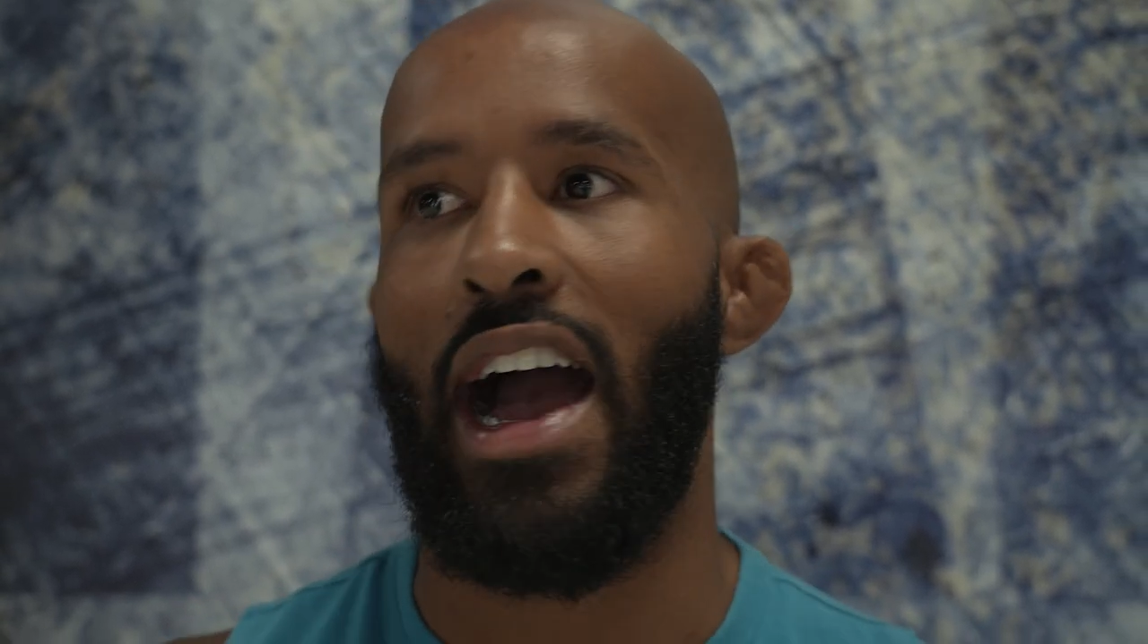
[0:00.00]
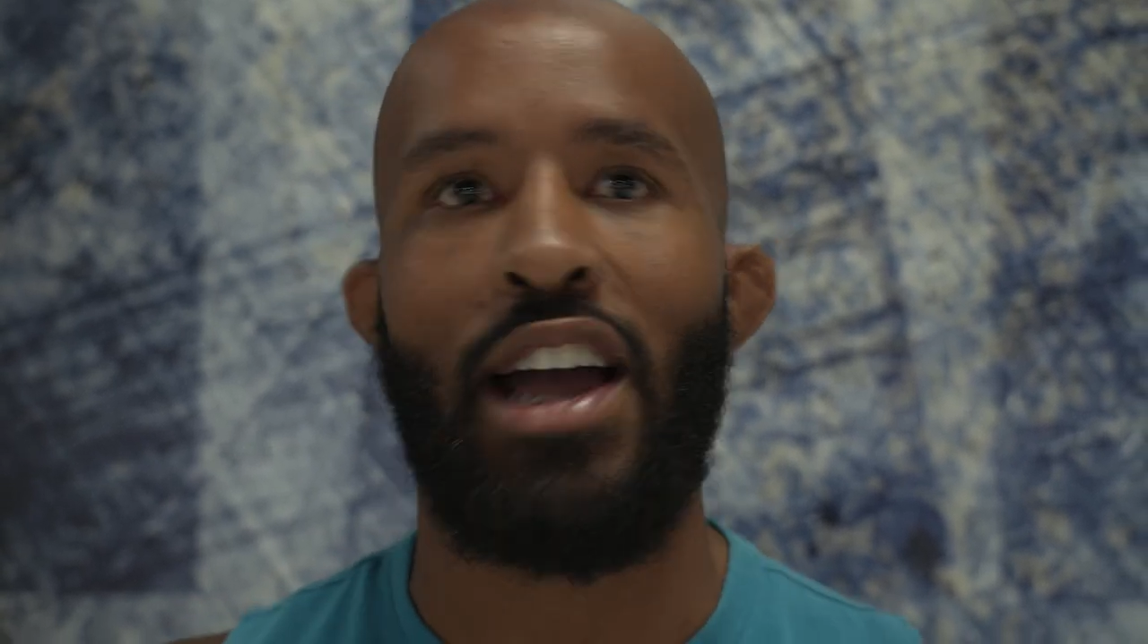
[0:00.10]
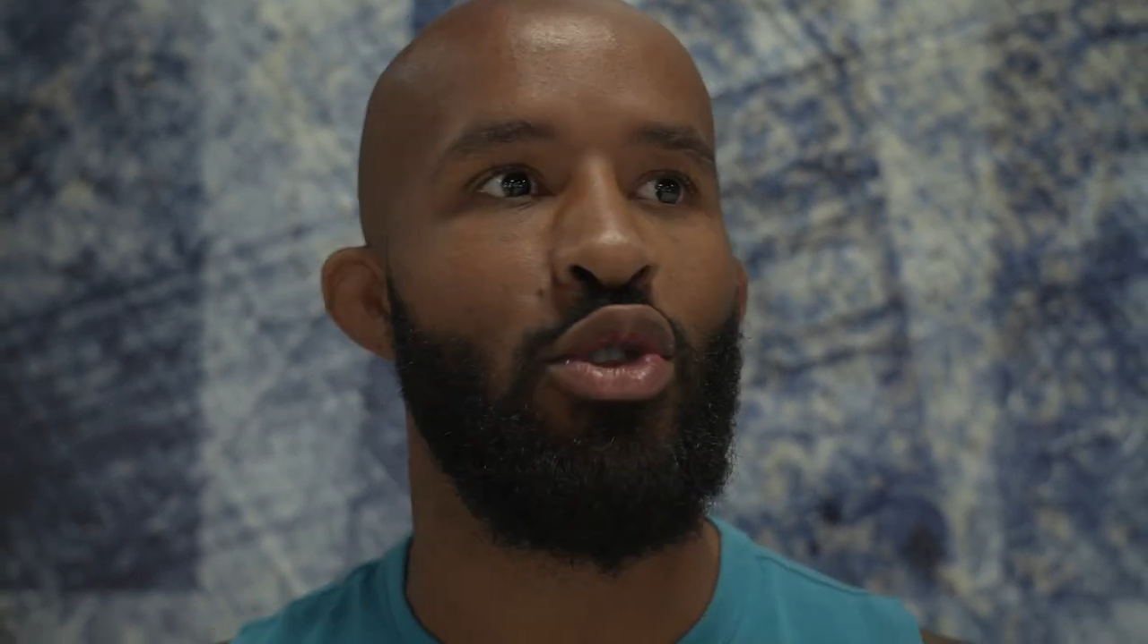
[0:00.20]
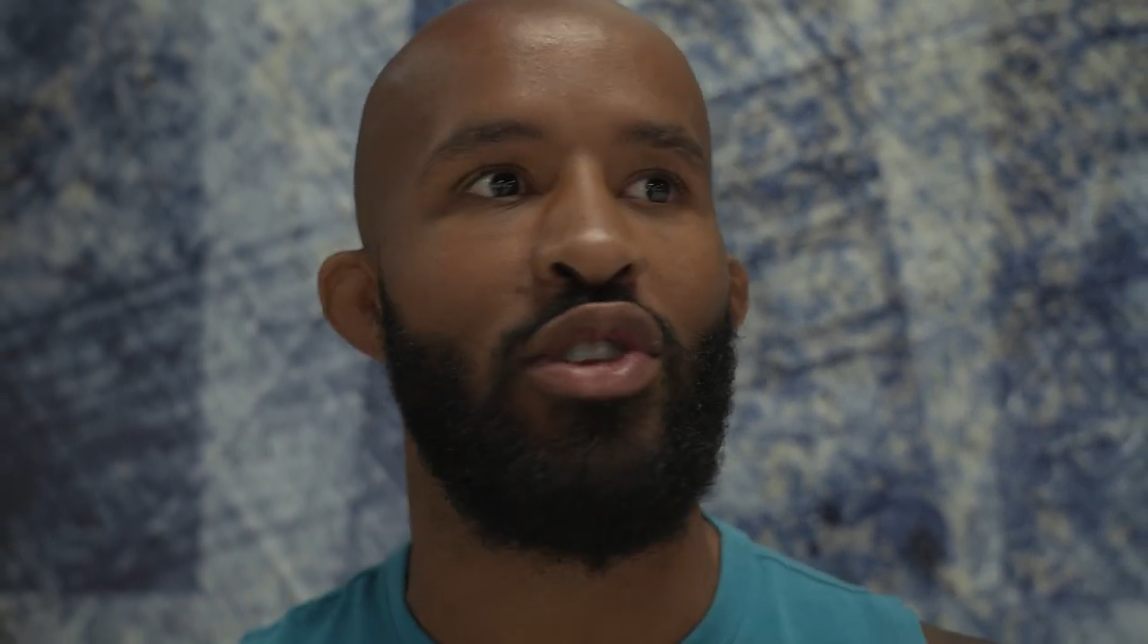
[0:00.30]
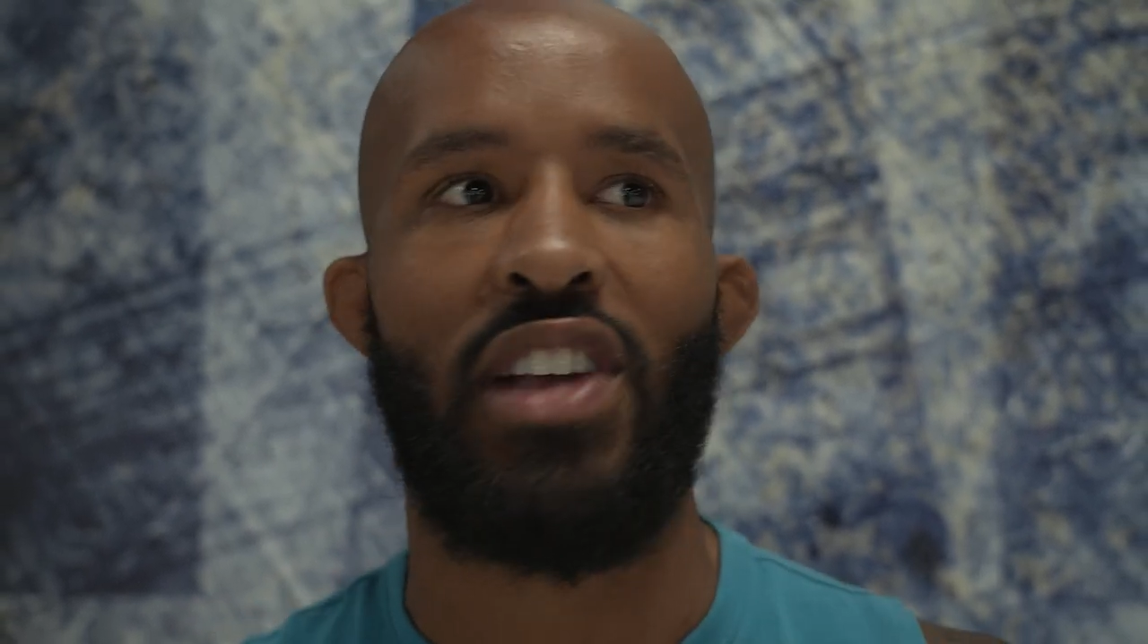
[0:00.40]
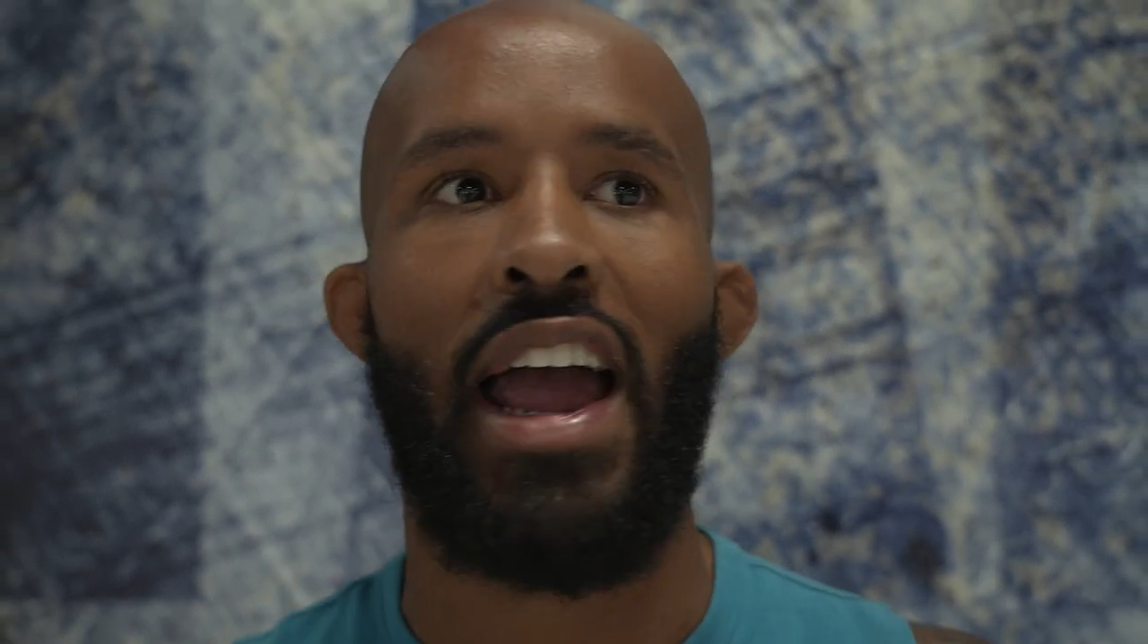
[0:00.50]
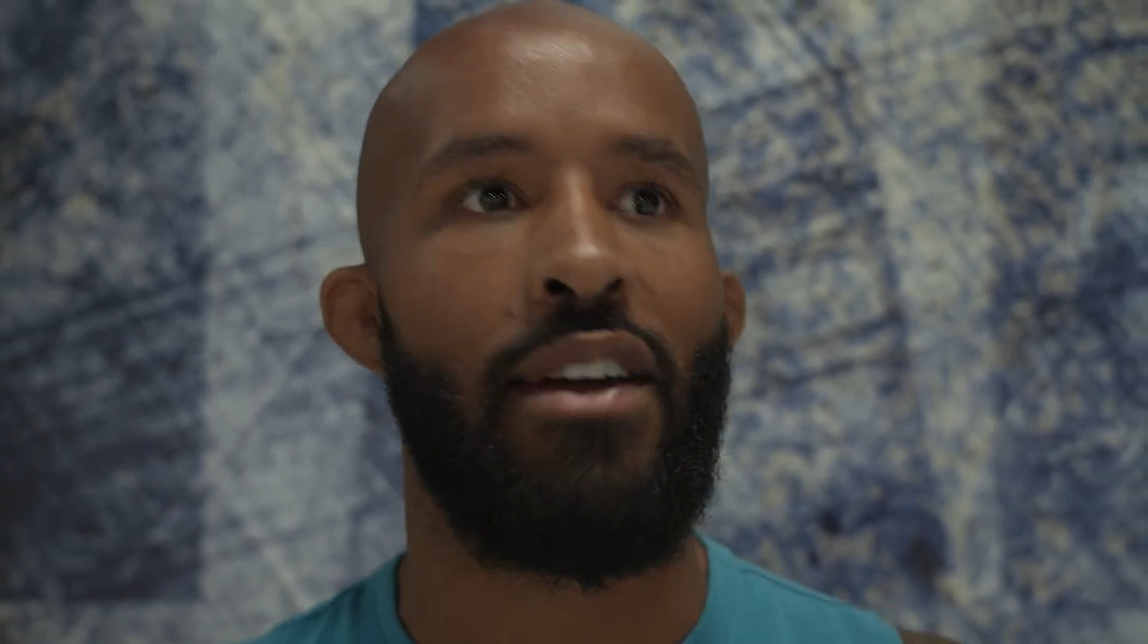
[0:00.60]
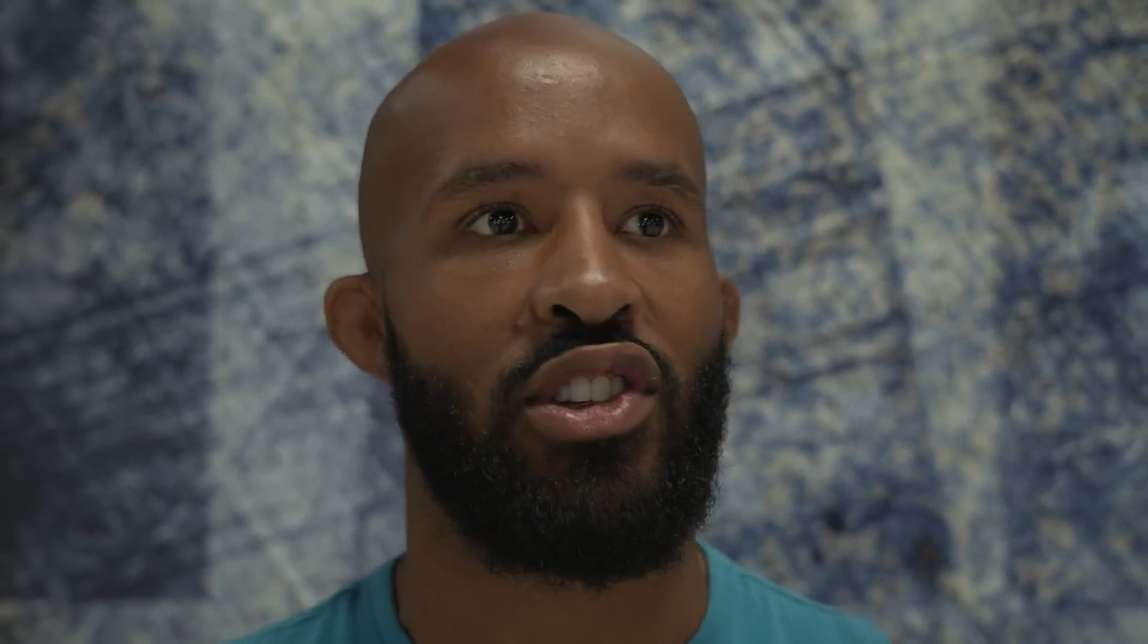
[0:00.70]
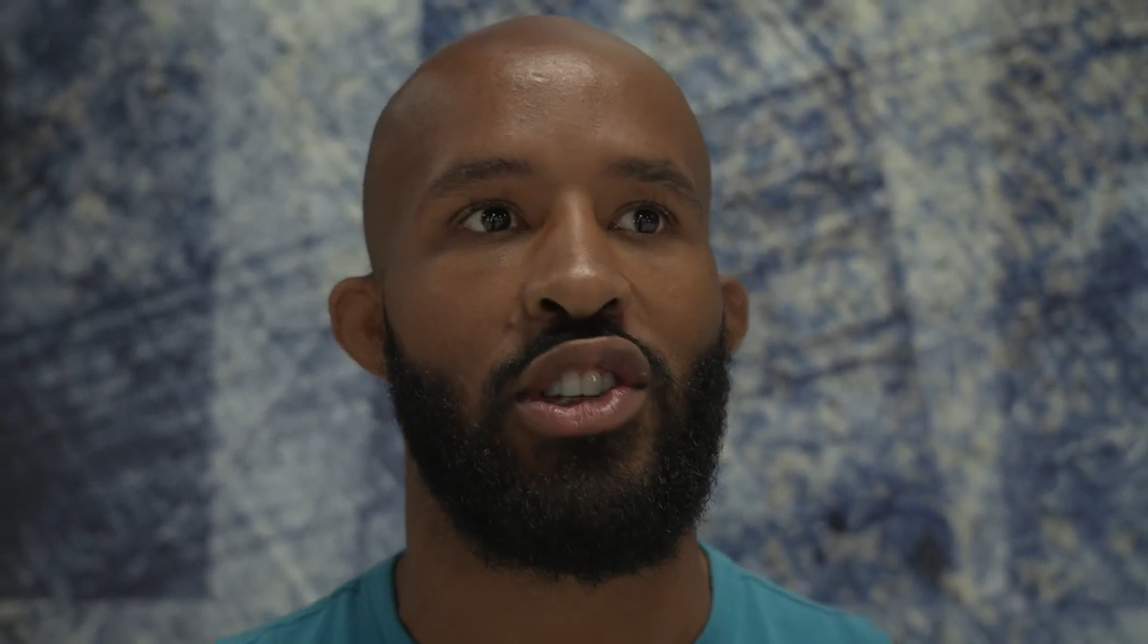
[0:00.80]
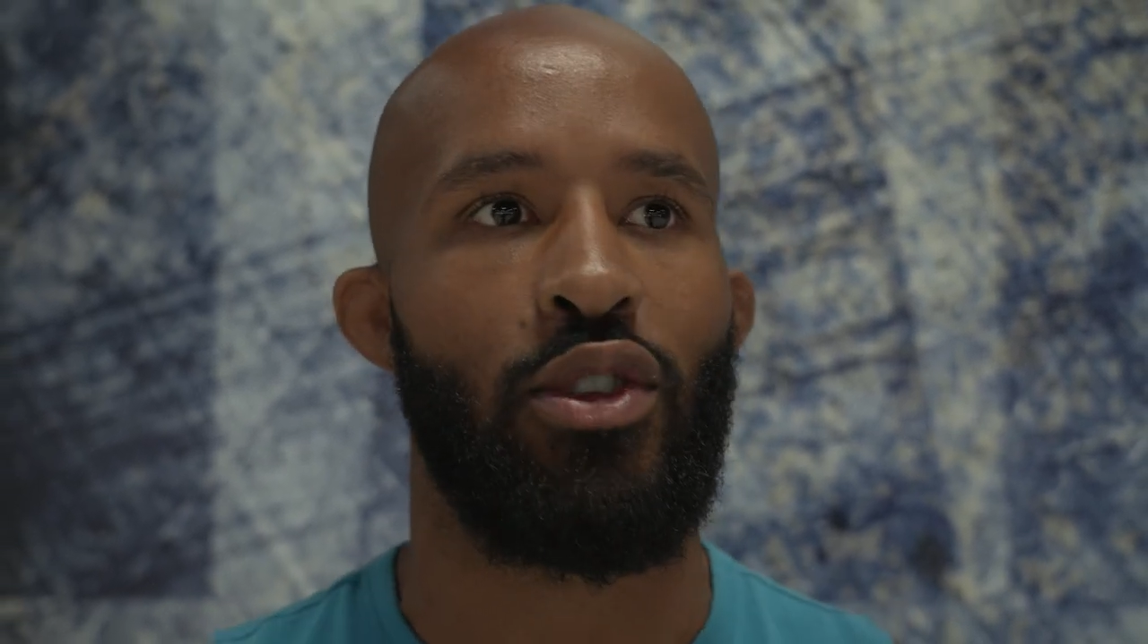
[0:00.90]
I use
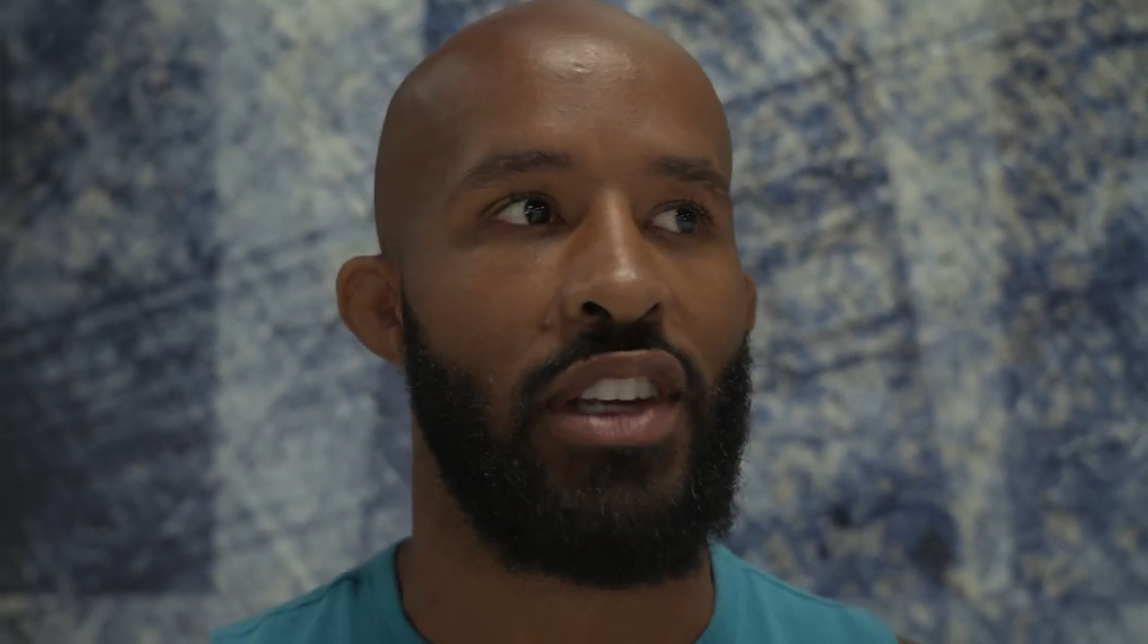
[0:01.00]
every skill